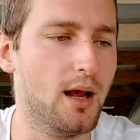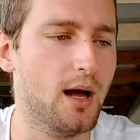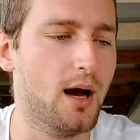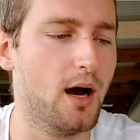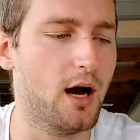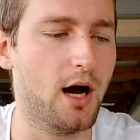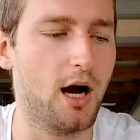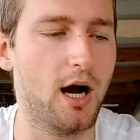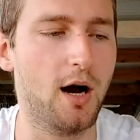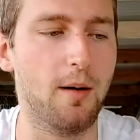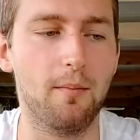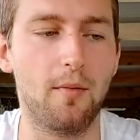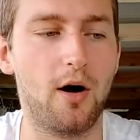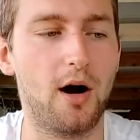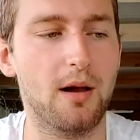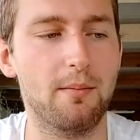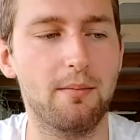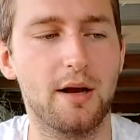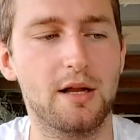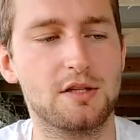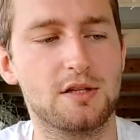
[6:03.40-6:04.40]

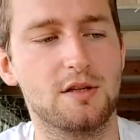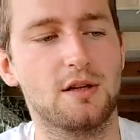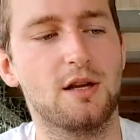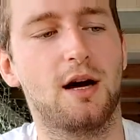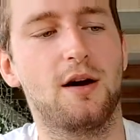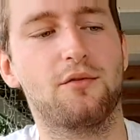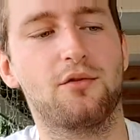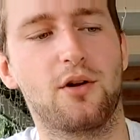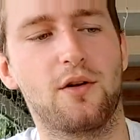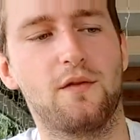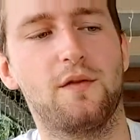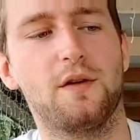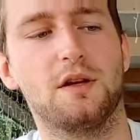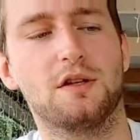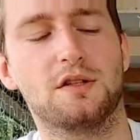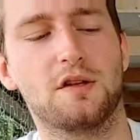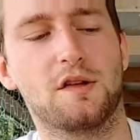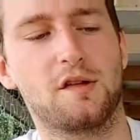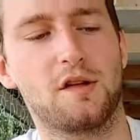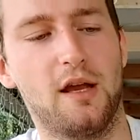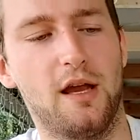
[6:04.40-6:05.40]
I imagine after I
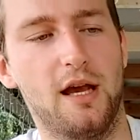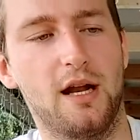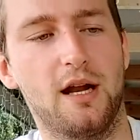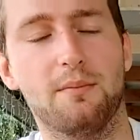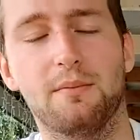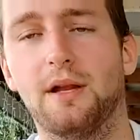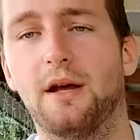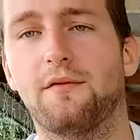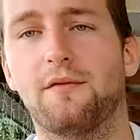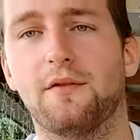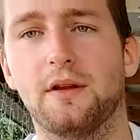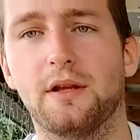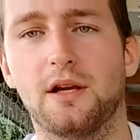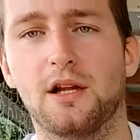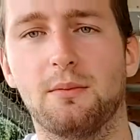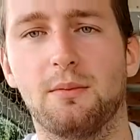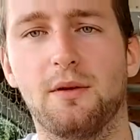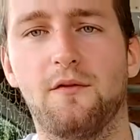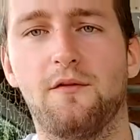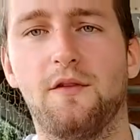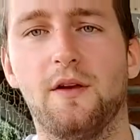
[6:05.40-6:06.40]
finish this can, I'm definitely
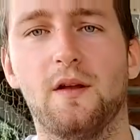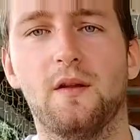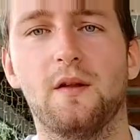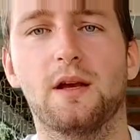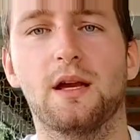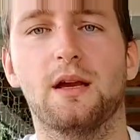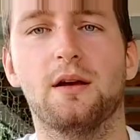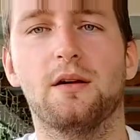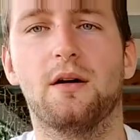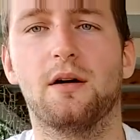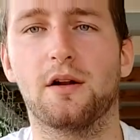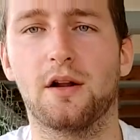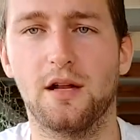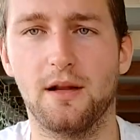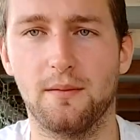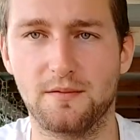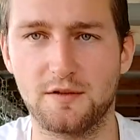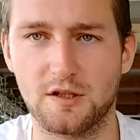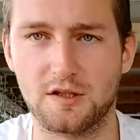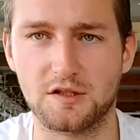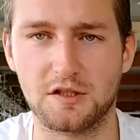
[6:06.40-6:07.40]
going to be feeling it on an
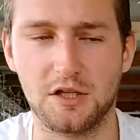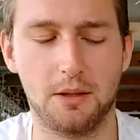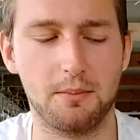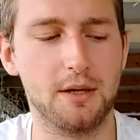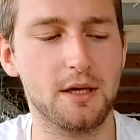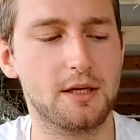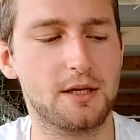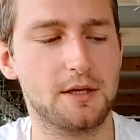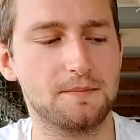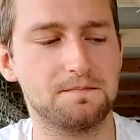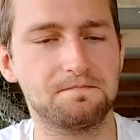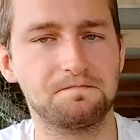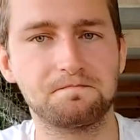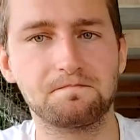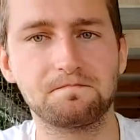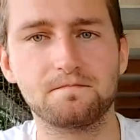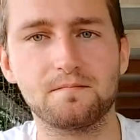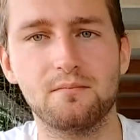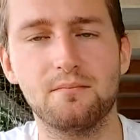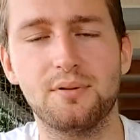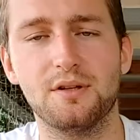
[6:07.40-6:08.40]
empty stomach.
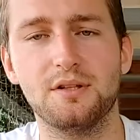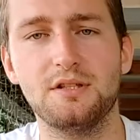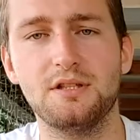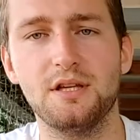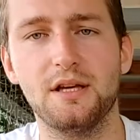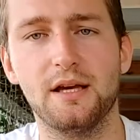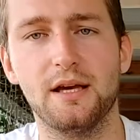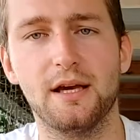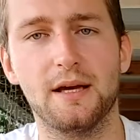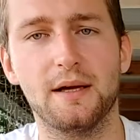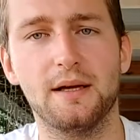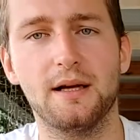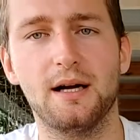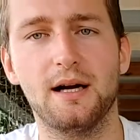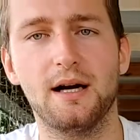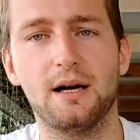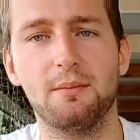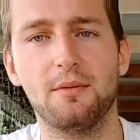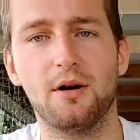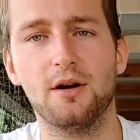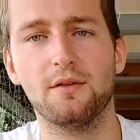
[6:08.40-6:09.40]
But yeah,
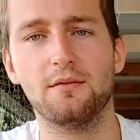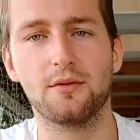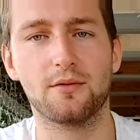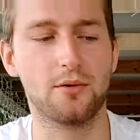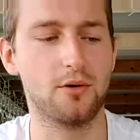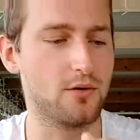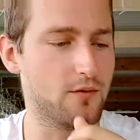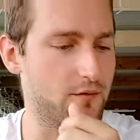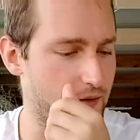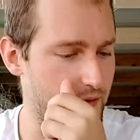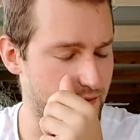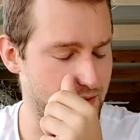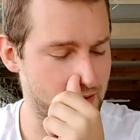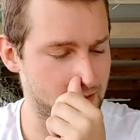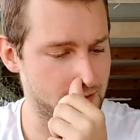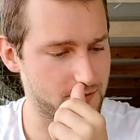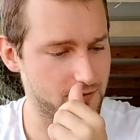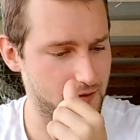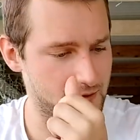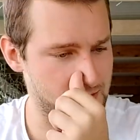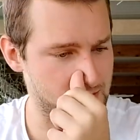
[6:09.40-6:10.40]
overall, very
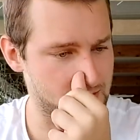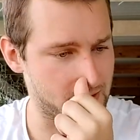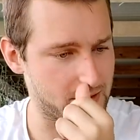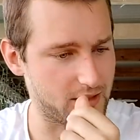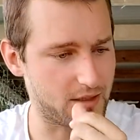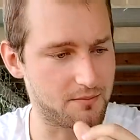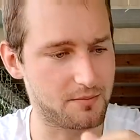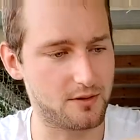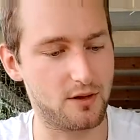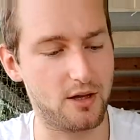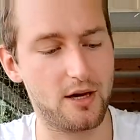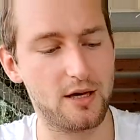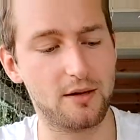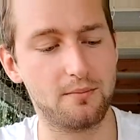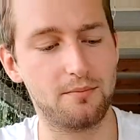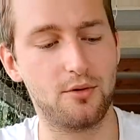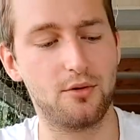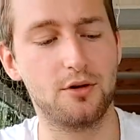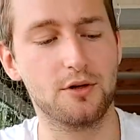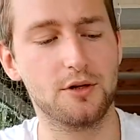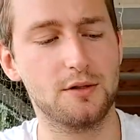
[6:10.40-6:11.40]
interesting. I'm glad I
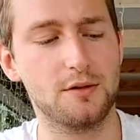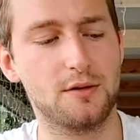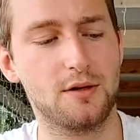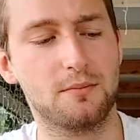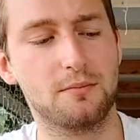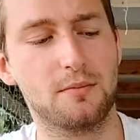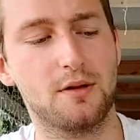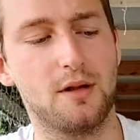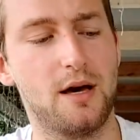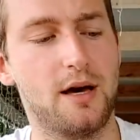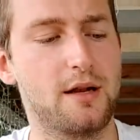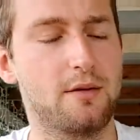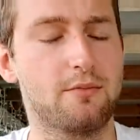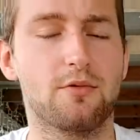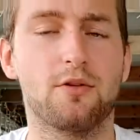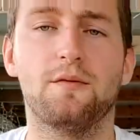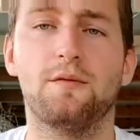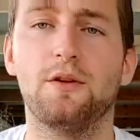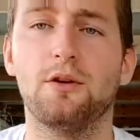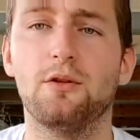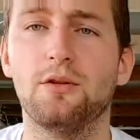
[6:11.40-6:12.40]
bought it, I'm glad I'm
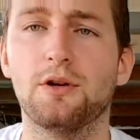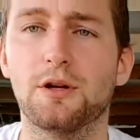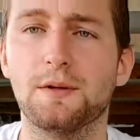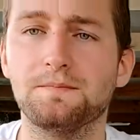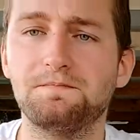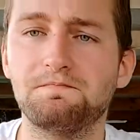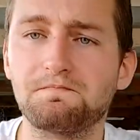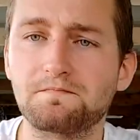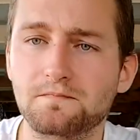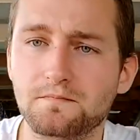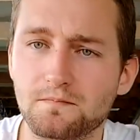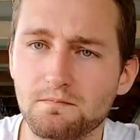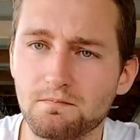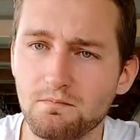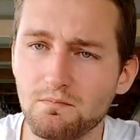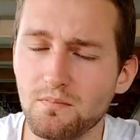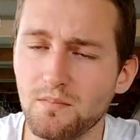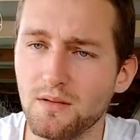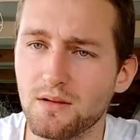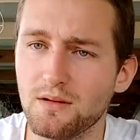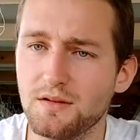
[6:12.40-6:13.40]
reviewing it.
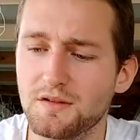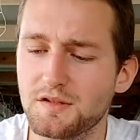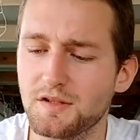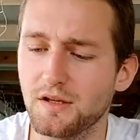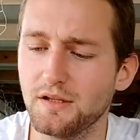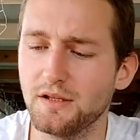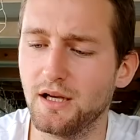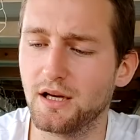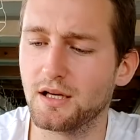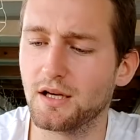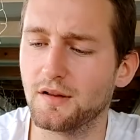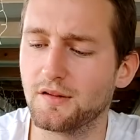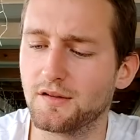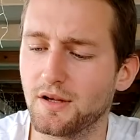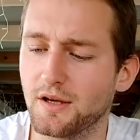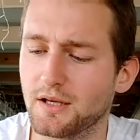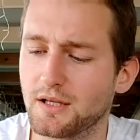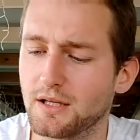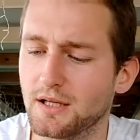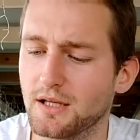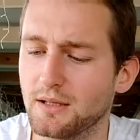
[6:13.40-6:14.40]
So yeah, I'm going to
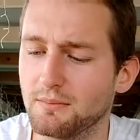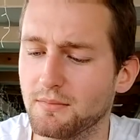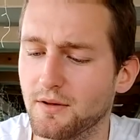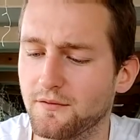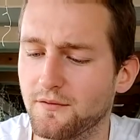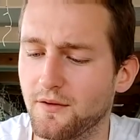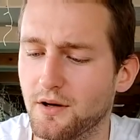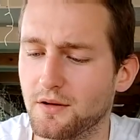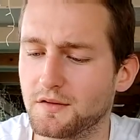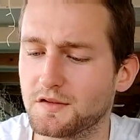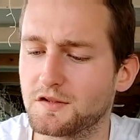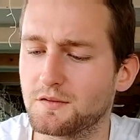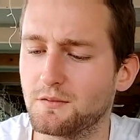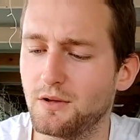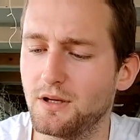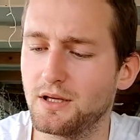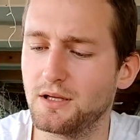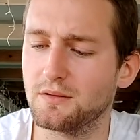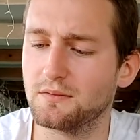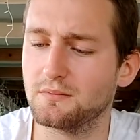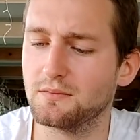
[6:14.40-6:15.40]
take a final
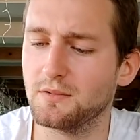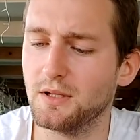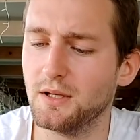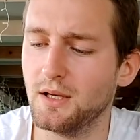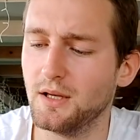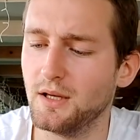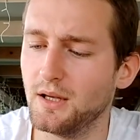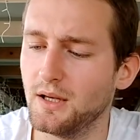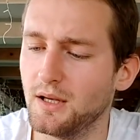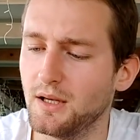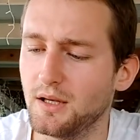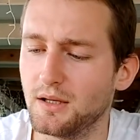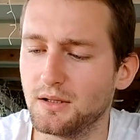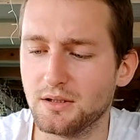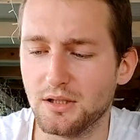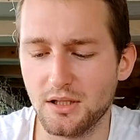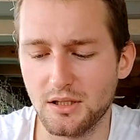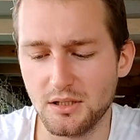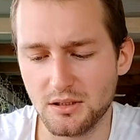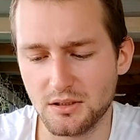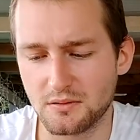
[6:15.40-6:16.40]
swig, and
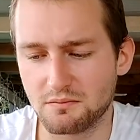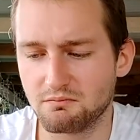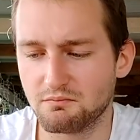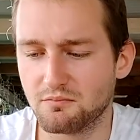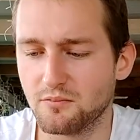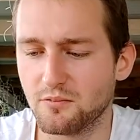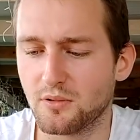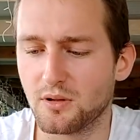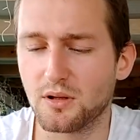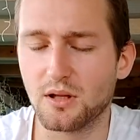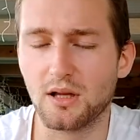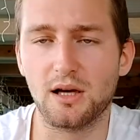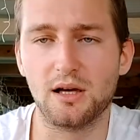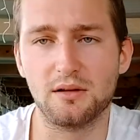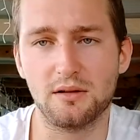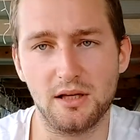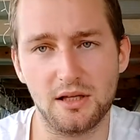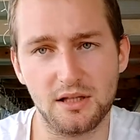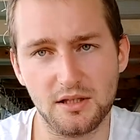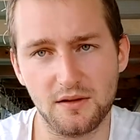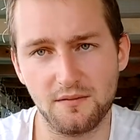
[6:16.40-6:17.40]
yeah, we'll
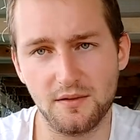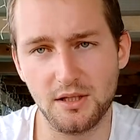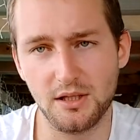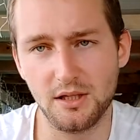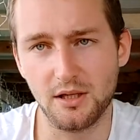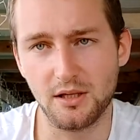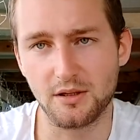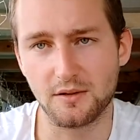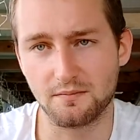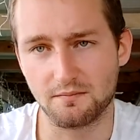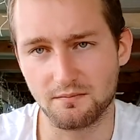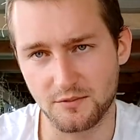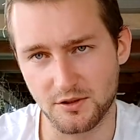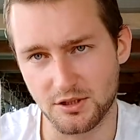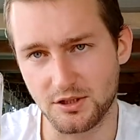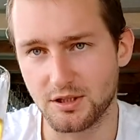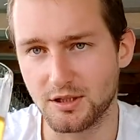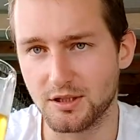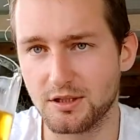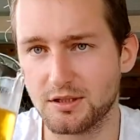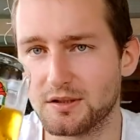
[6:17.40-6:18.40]
end the video.
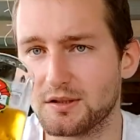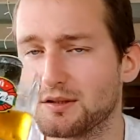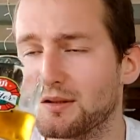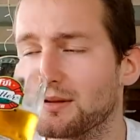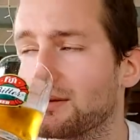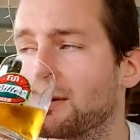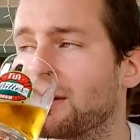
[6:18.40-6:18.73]
Cheers.